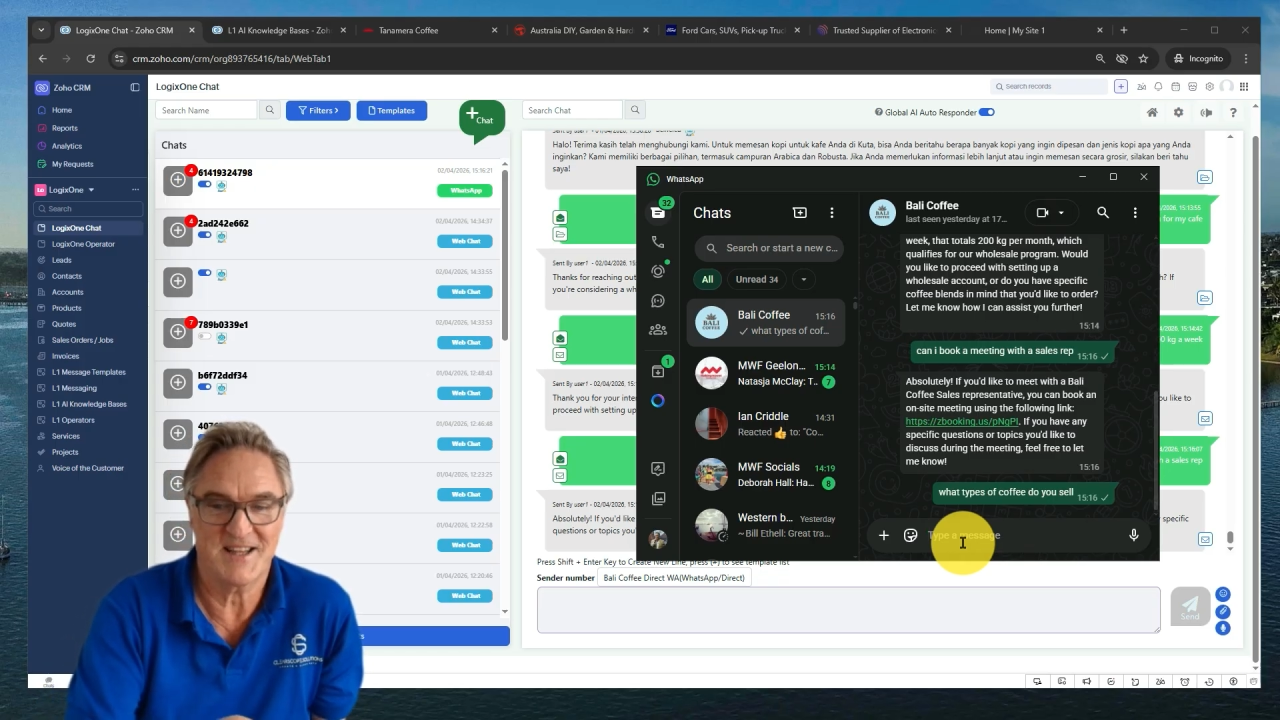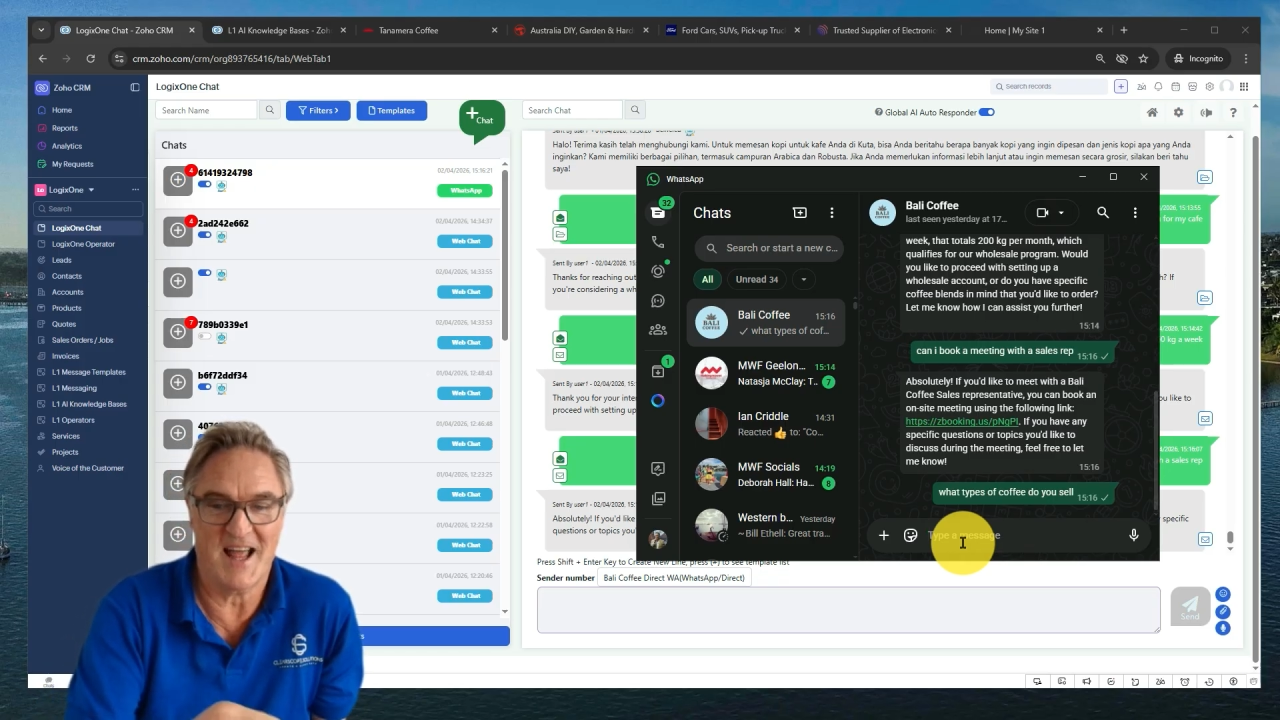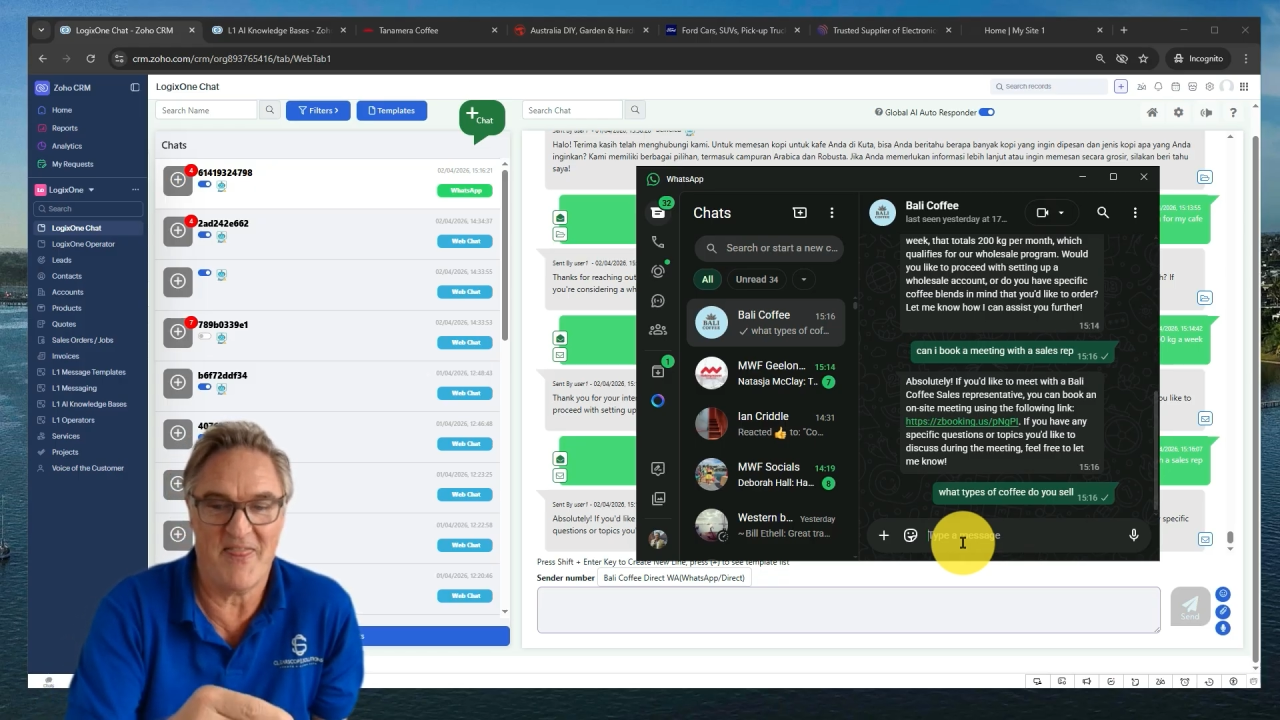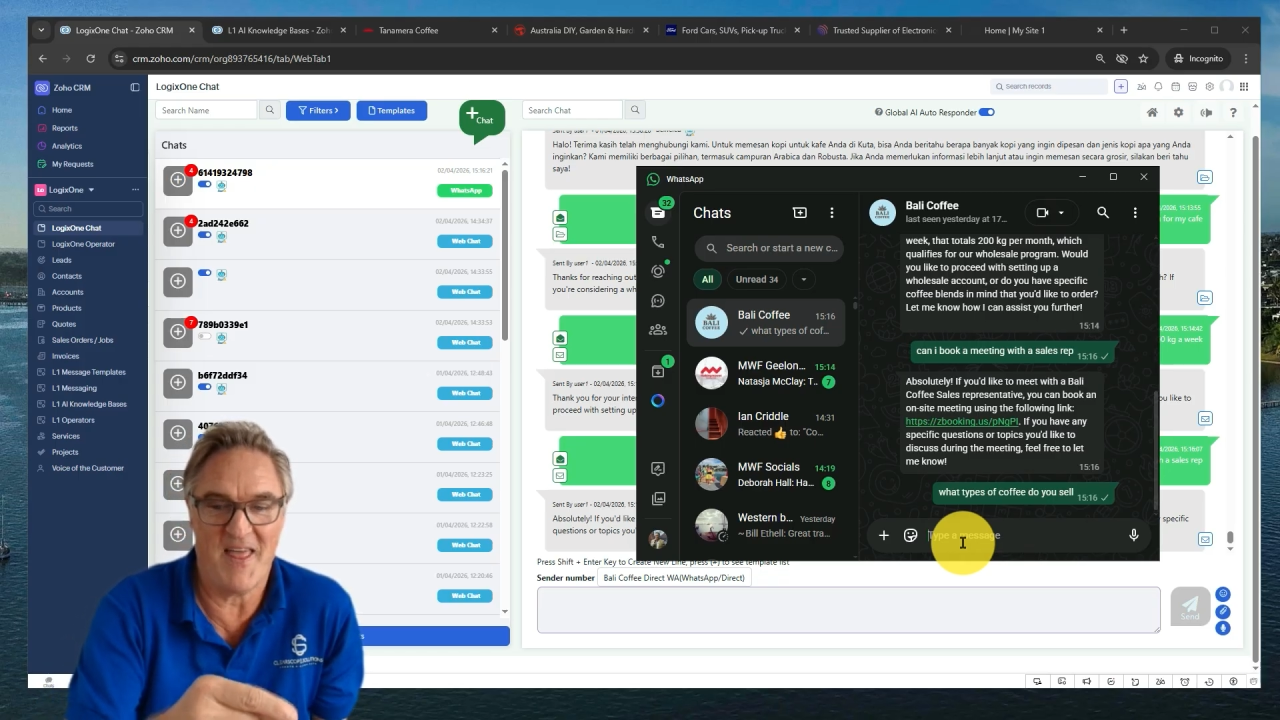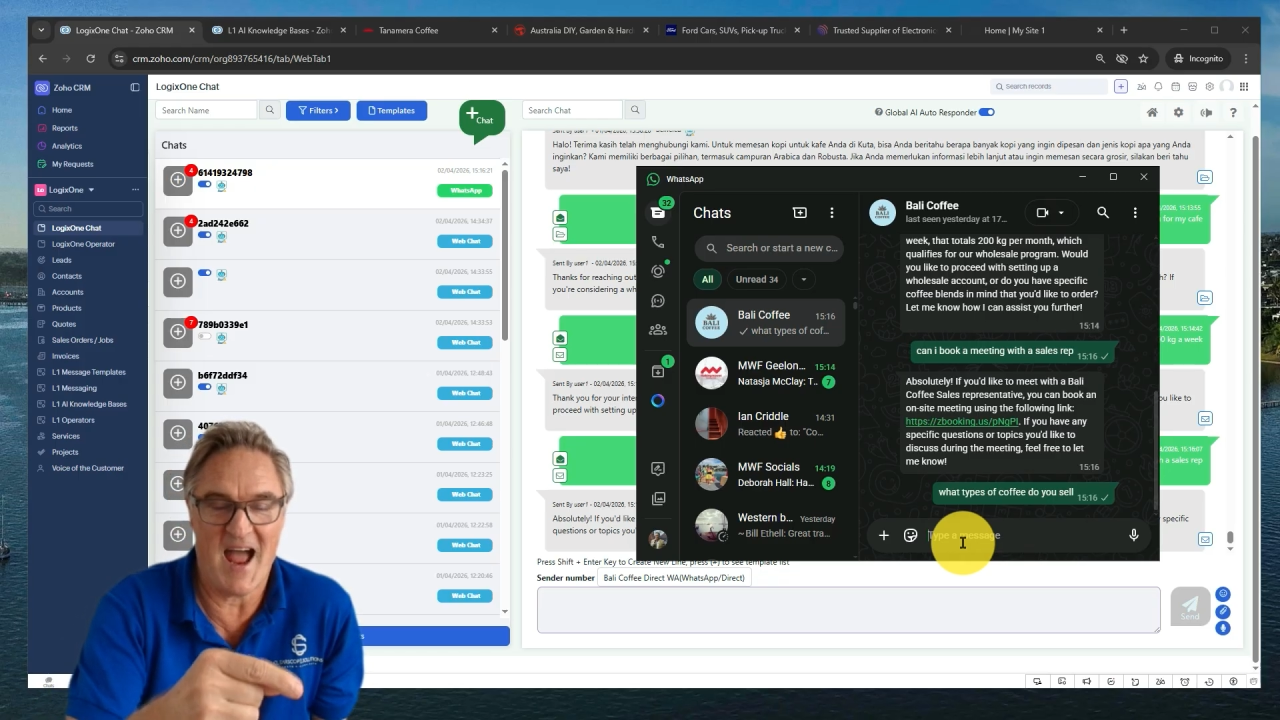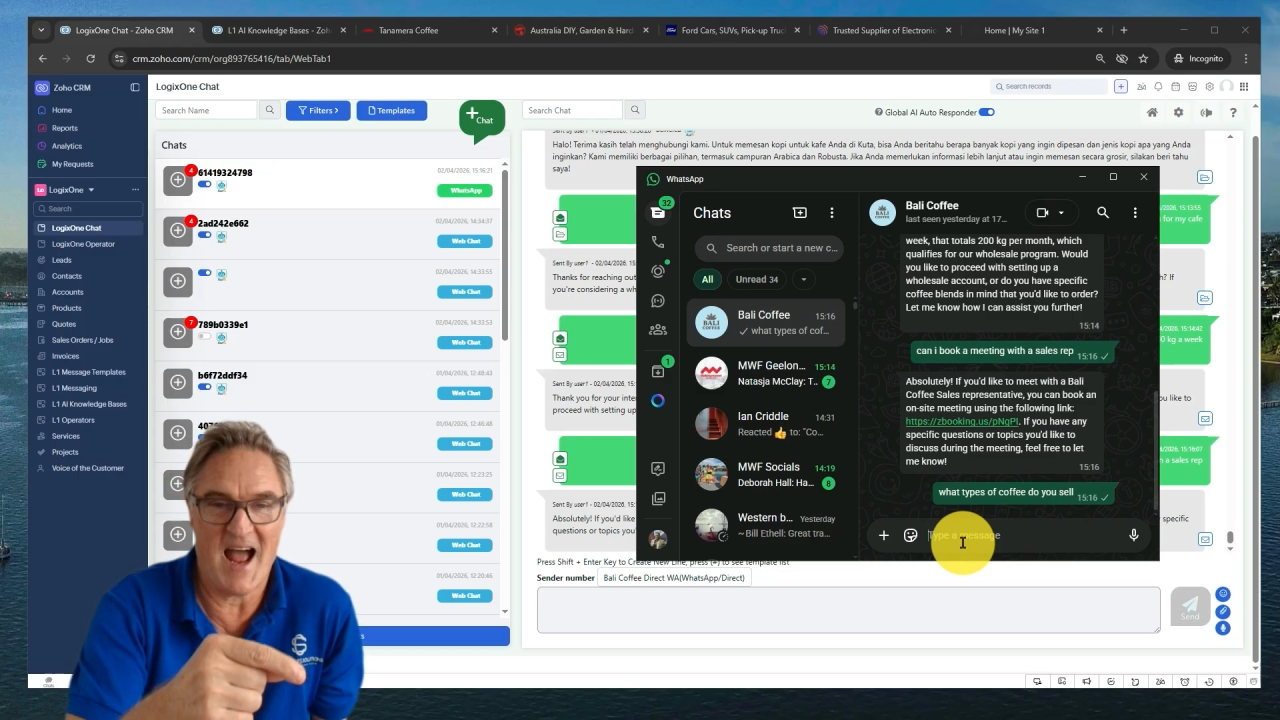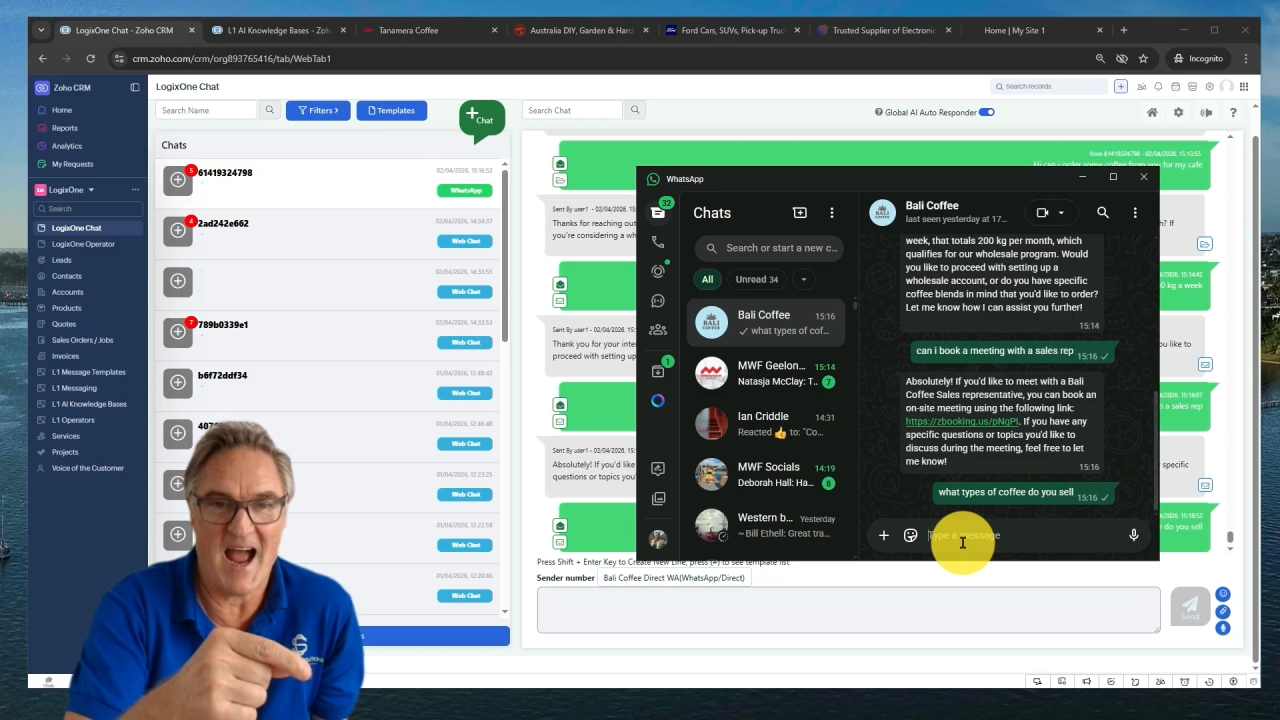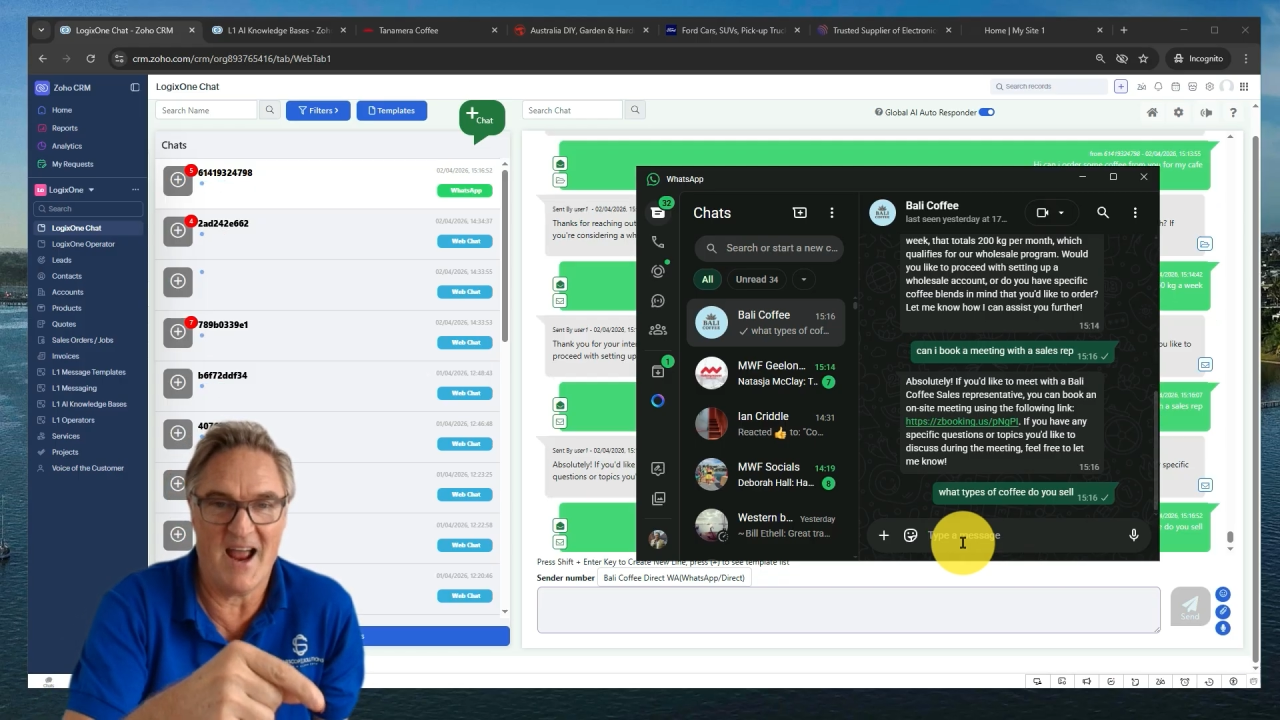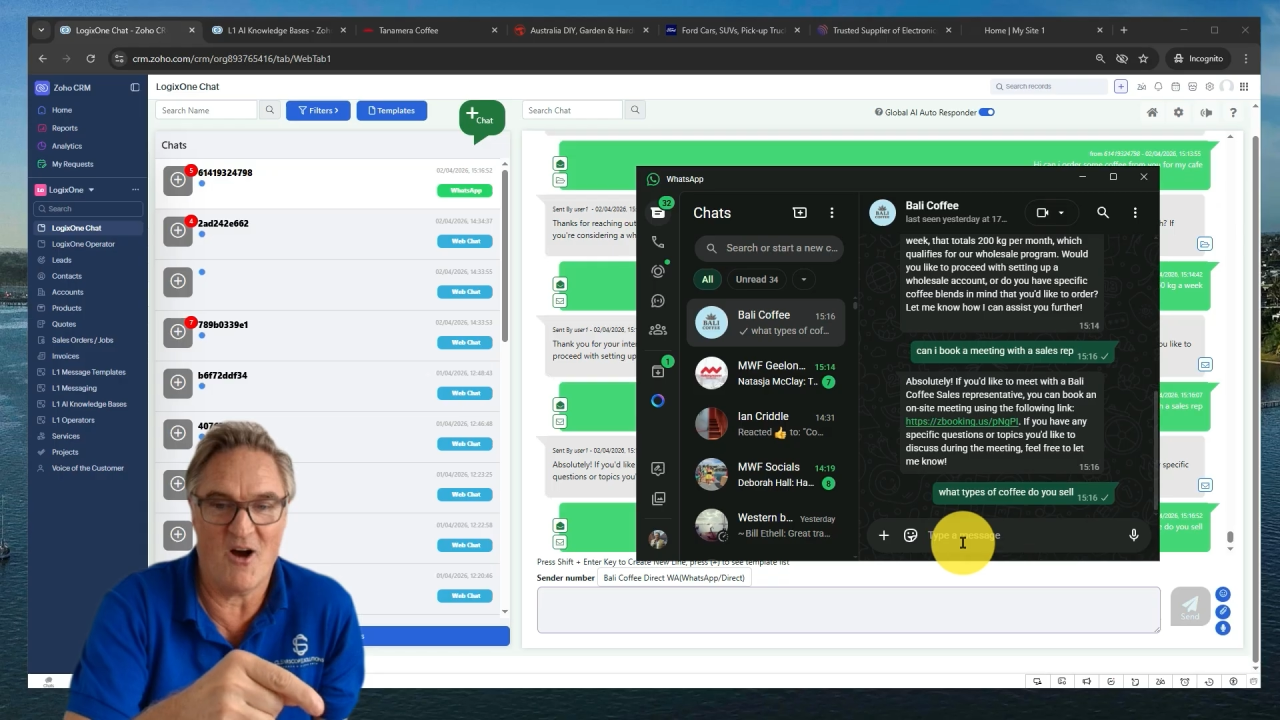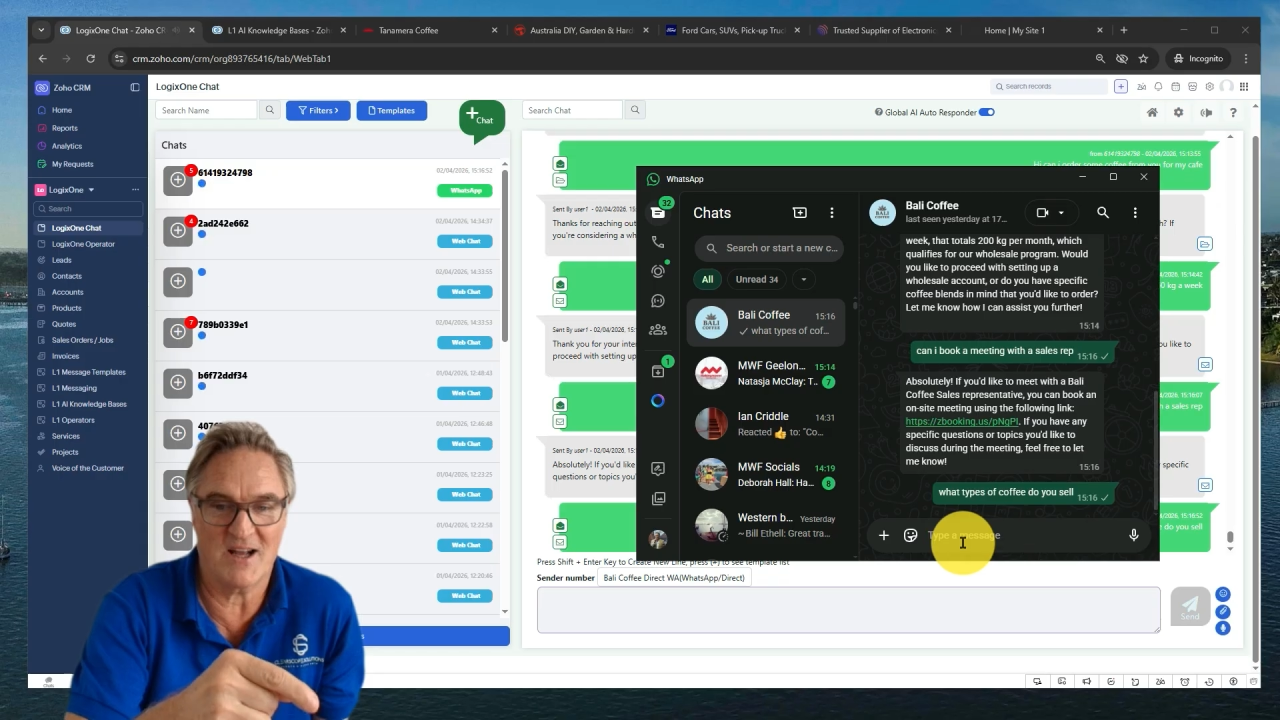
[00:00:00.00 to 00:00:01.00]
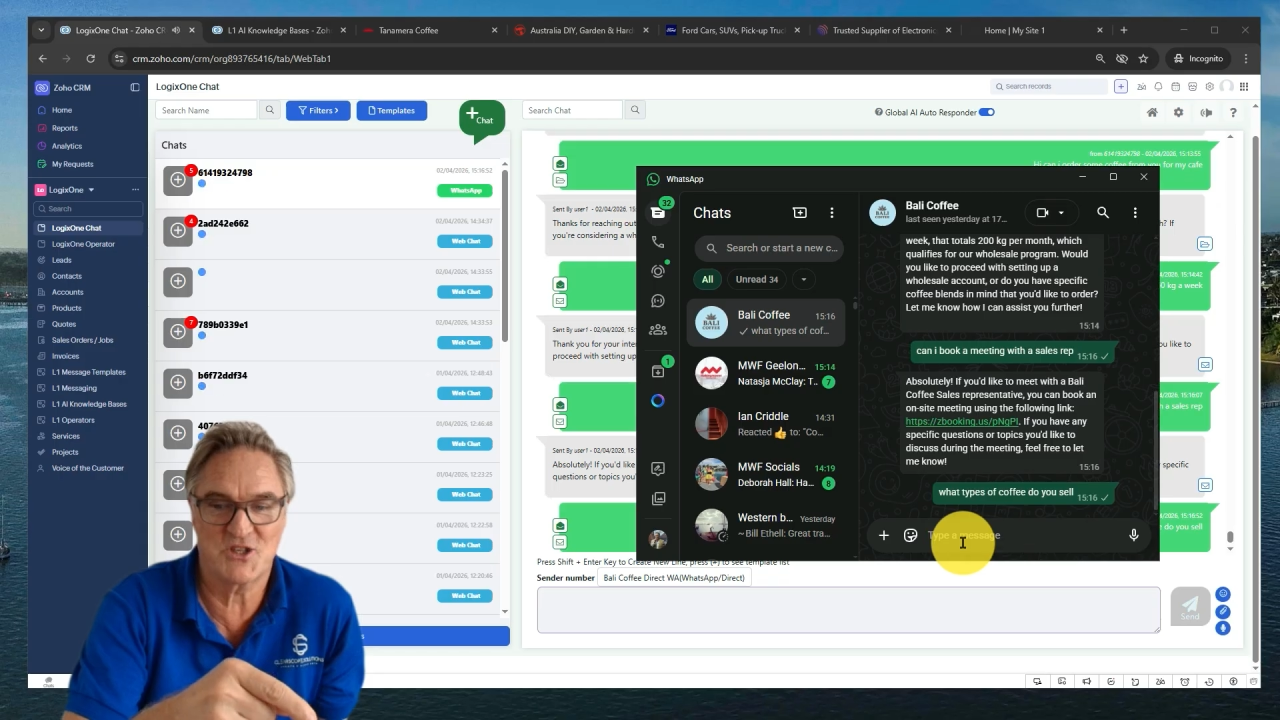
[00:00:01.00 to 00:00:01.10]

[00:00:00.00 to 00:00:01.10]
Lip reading: than that AI